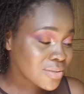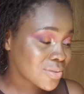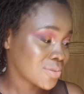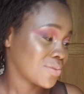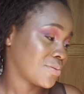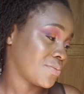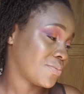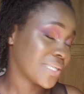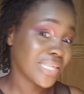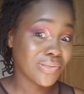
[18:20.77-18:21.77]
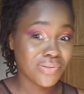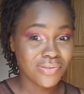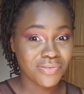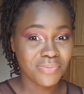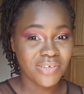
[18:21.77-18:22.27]
So when I don't
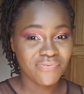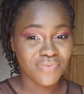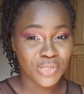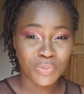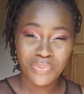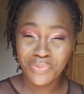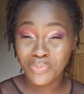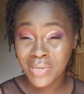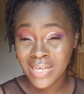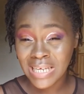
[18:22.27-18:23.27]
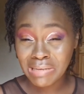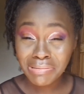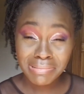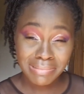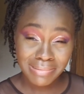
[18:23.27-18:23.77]
contour my face, people will be like,
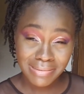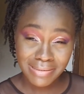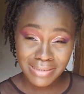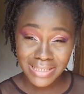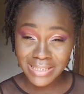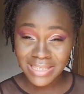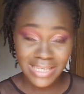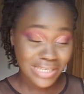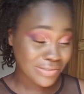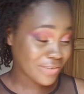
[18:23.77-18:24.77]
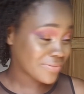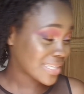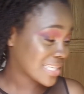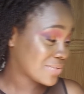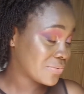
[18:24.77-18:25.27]
it's like you are
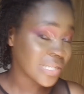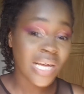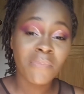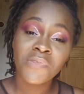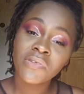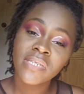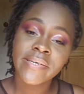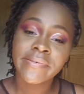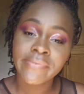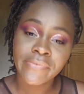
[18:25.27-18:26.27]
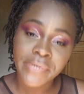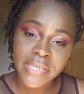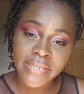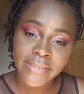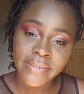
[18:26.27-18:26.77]
taking weight. I'm not taking
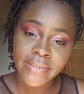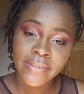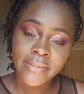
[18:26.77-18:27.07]
weight.